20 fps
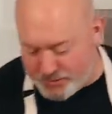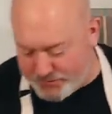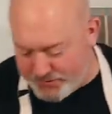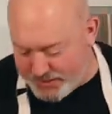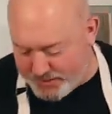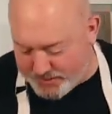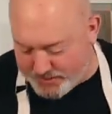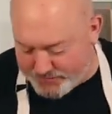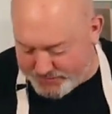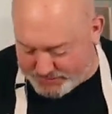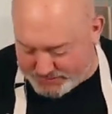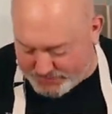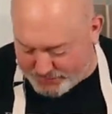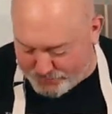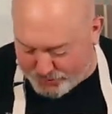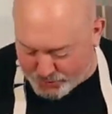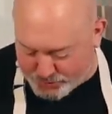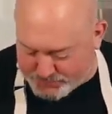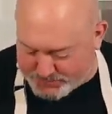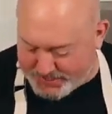over here. I think I
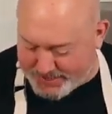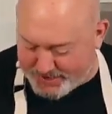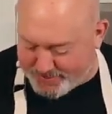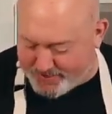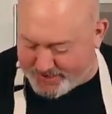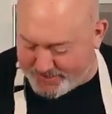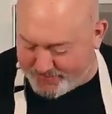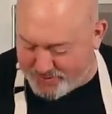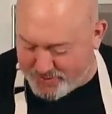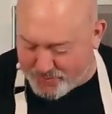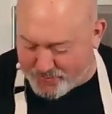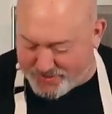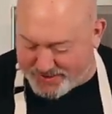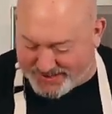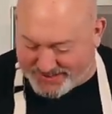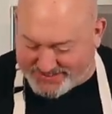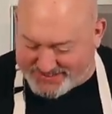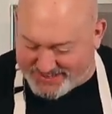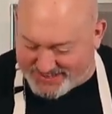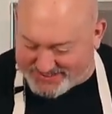poked the air out of it when
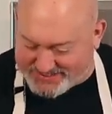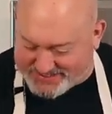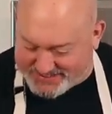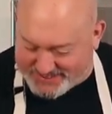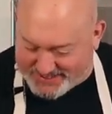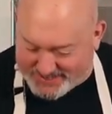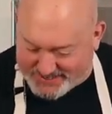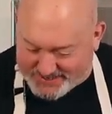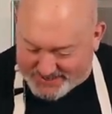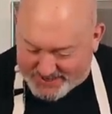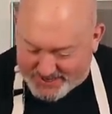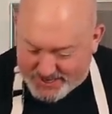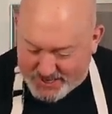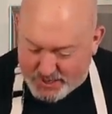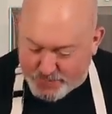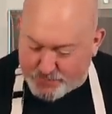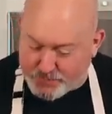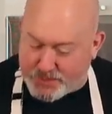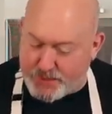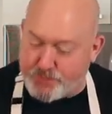I tested it,
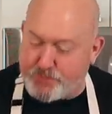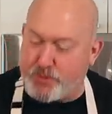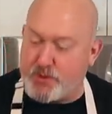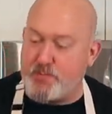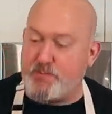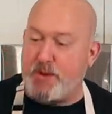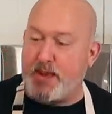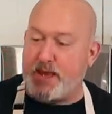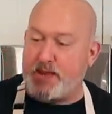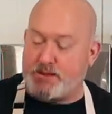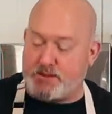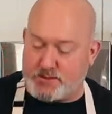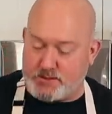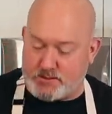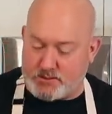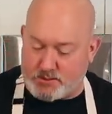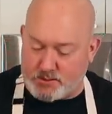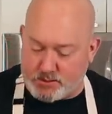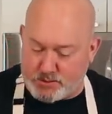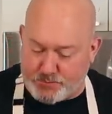but I put my
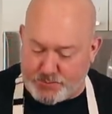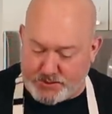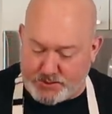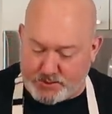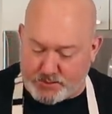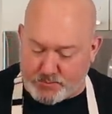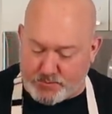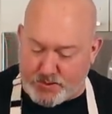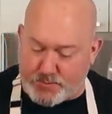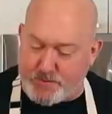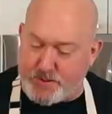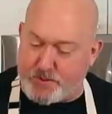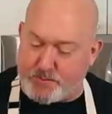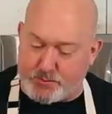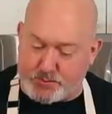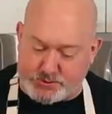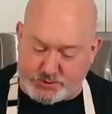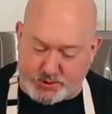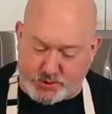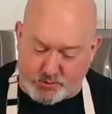toothpick or my
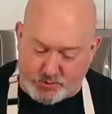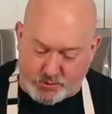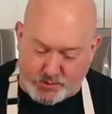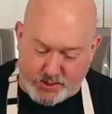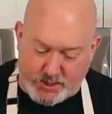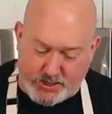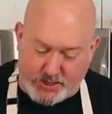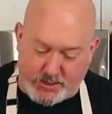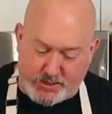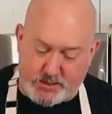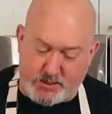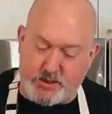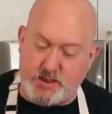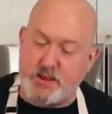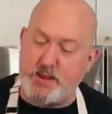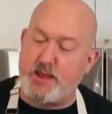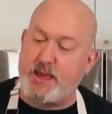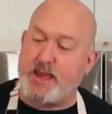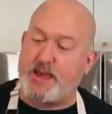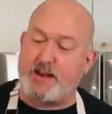bamboo skewer in
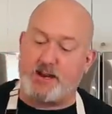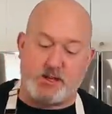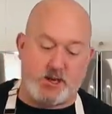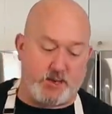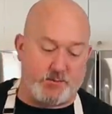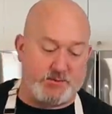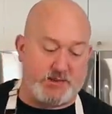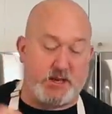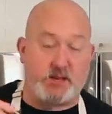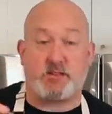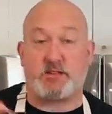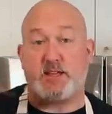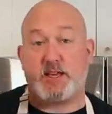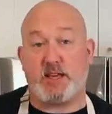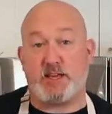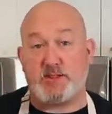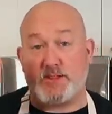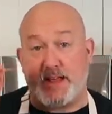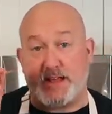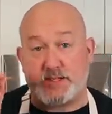and it comes out
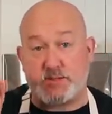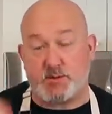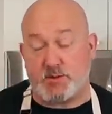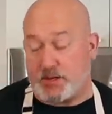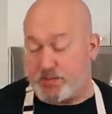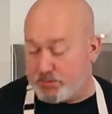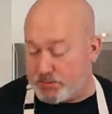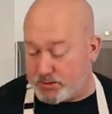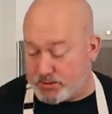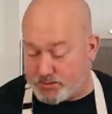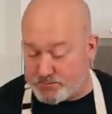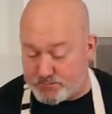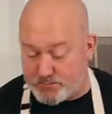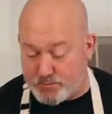clean. That's what I'm looking